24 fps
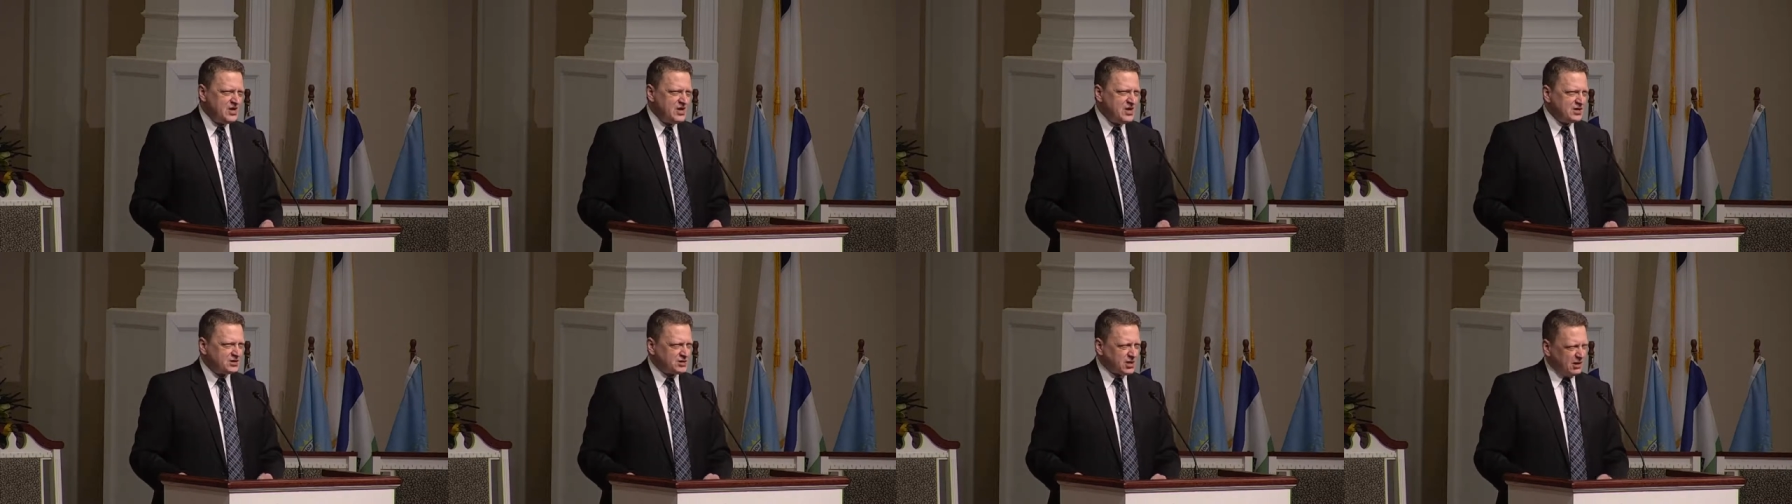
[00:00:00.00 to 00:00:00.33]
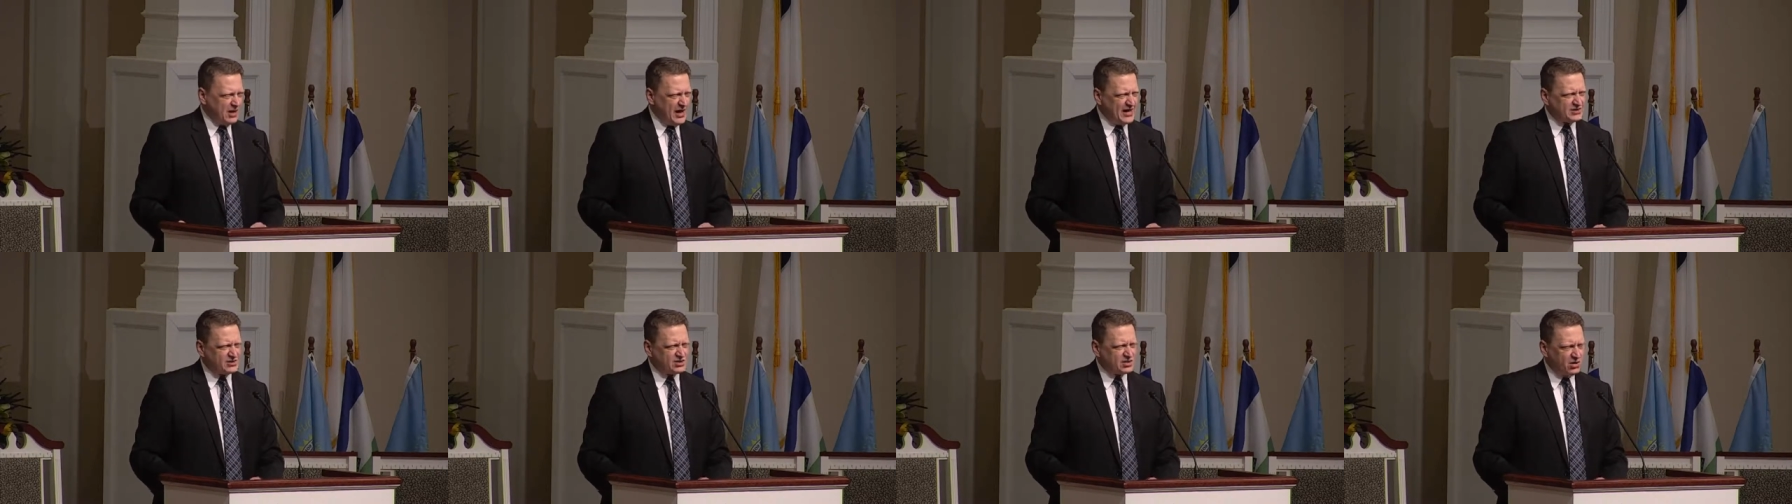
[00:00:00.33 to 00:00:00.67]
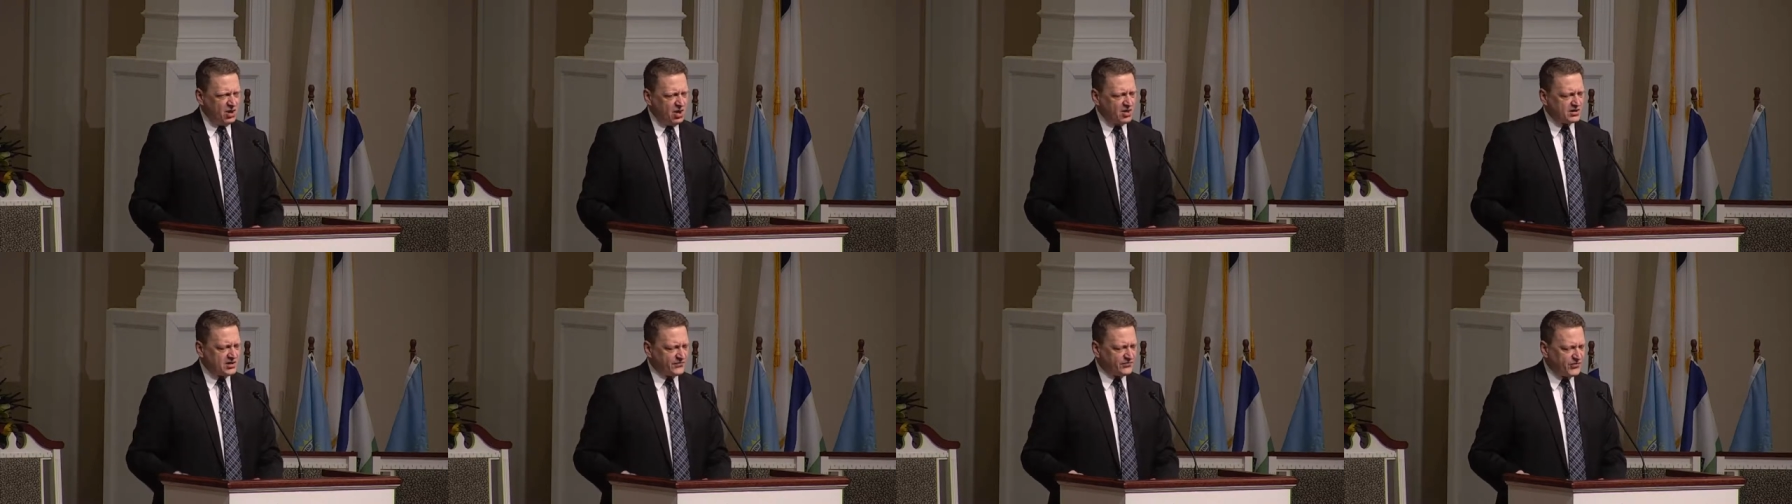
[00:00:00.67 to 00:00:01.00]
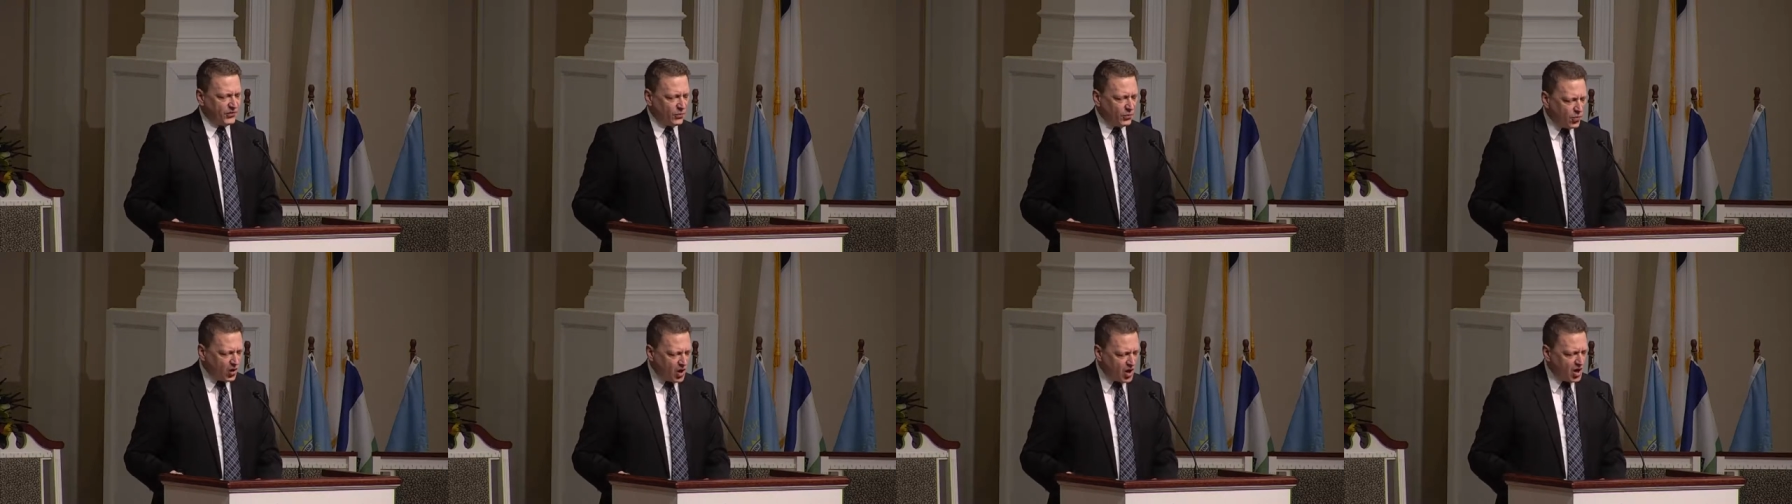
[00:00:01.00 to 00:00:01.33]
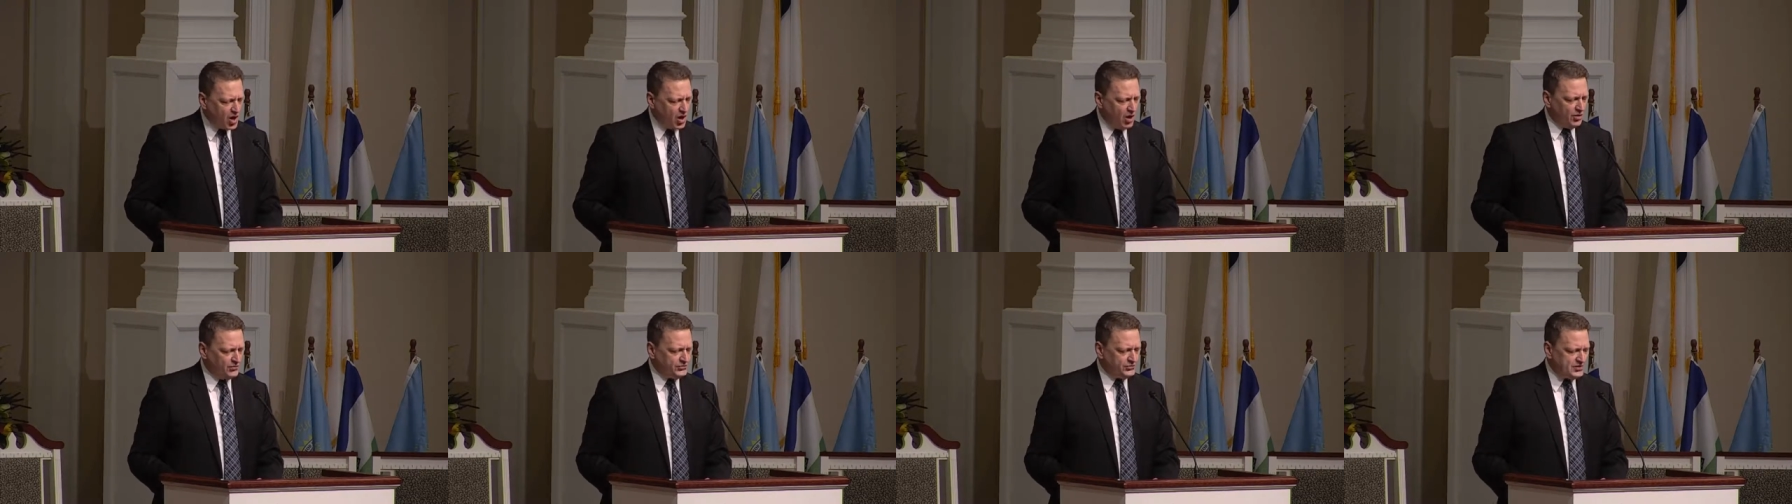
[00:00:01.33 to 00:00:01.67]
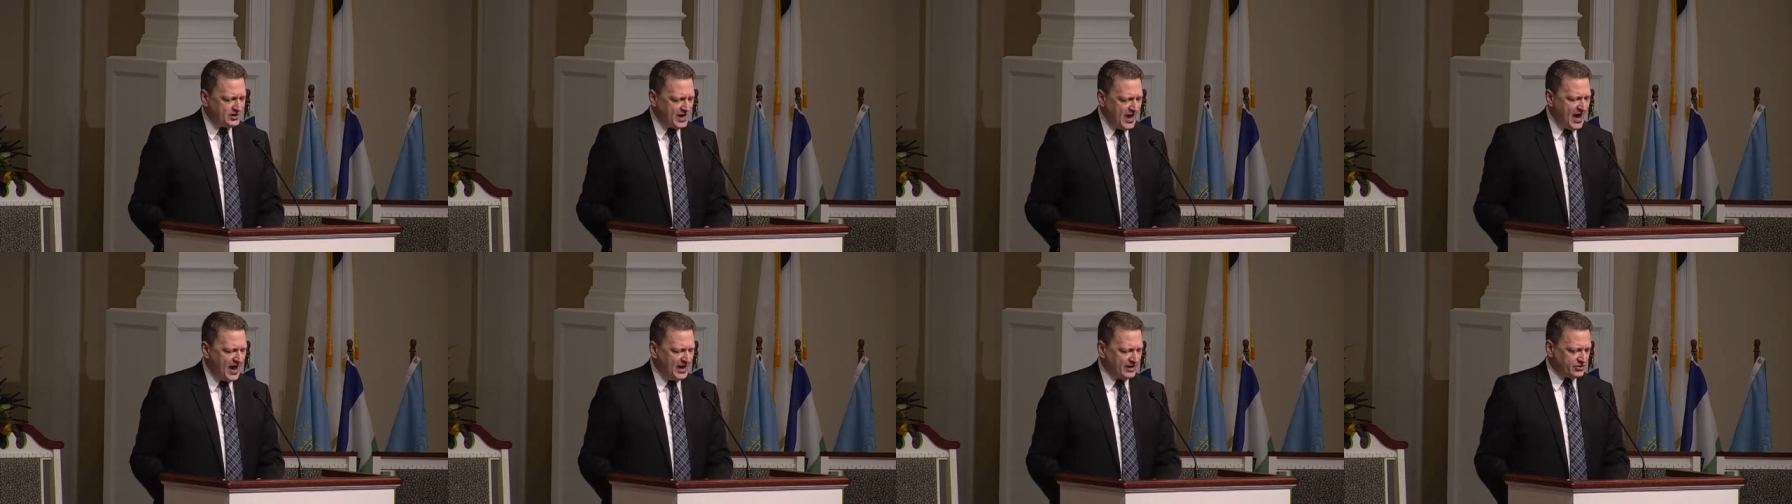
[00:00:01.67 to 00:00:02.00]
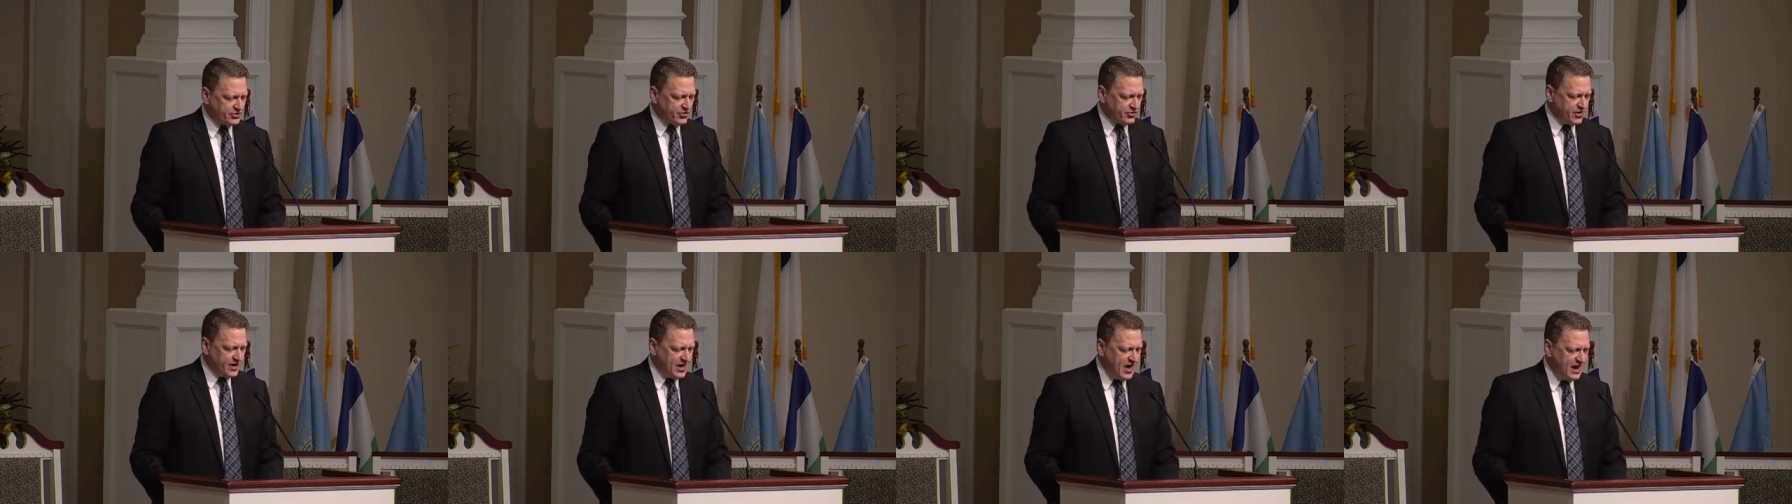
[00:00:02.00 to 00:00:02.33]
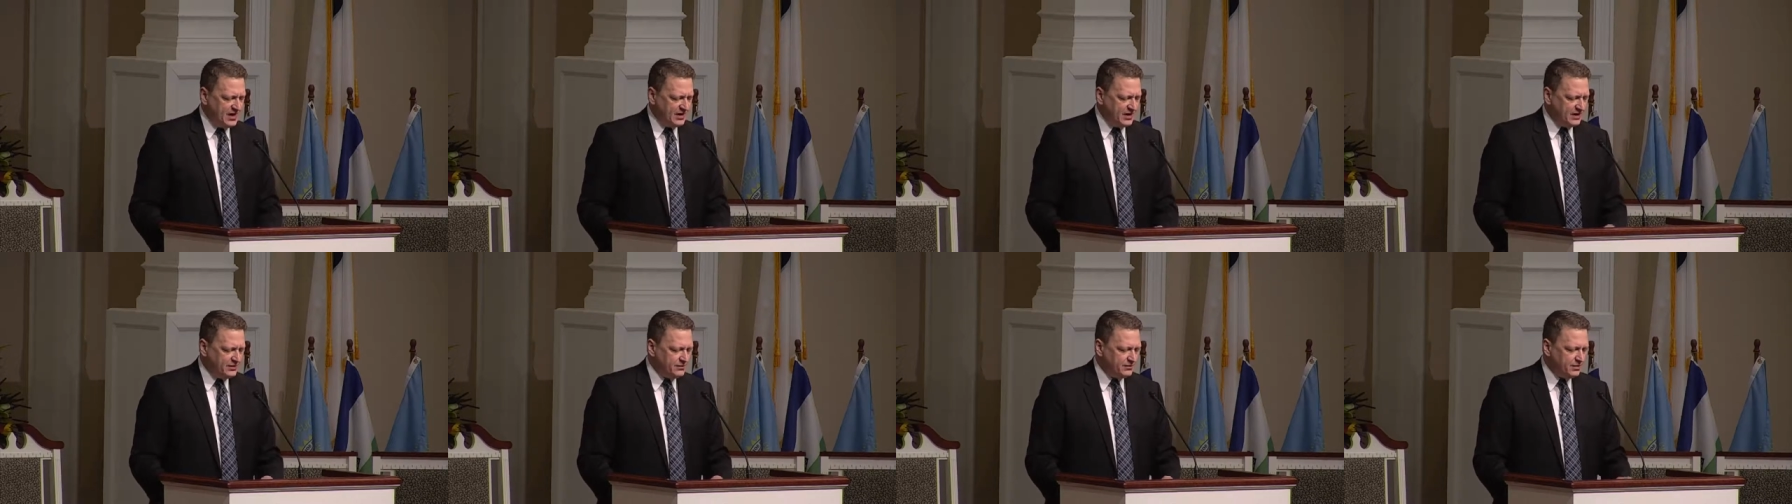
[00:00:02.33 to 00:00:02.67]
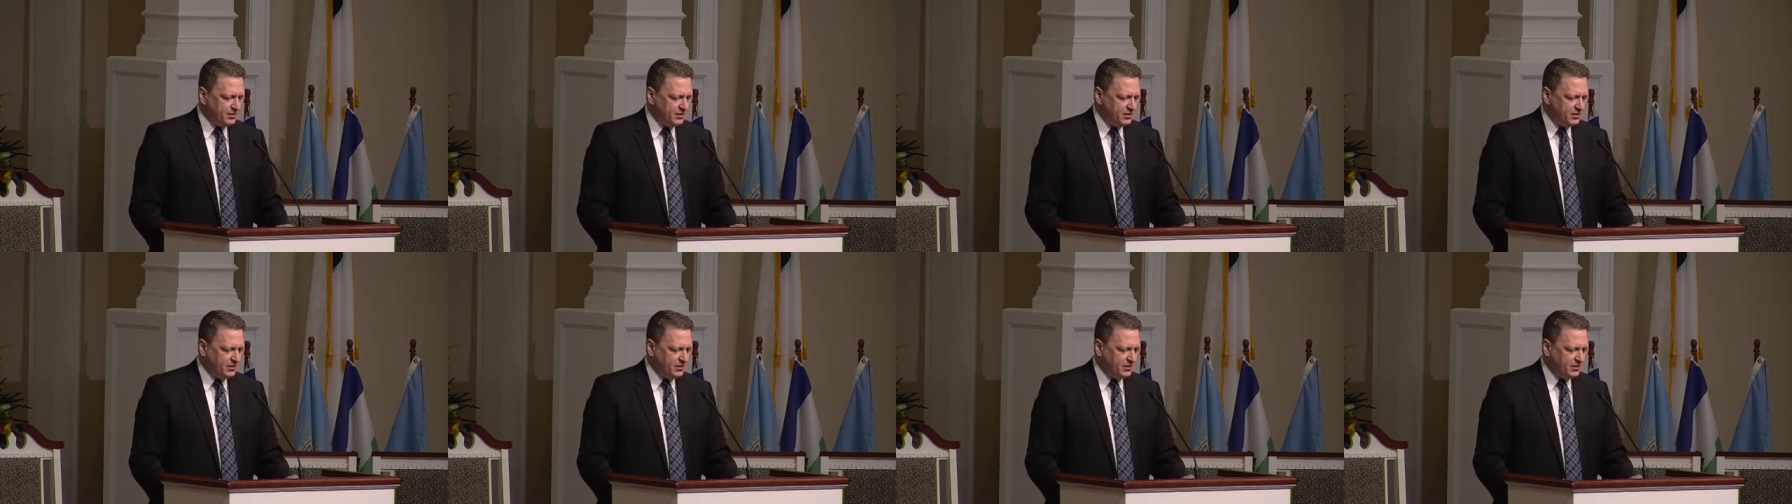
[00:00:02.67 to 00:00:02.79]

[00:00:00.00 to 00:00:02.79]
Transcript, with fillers: So let's look at the world God created.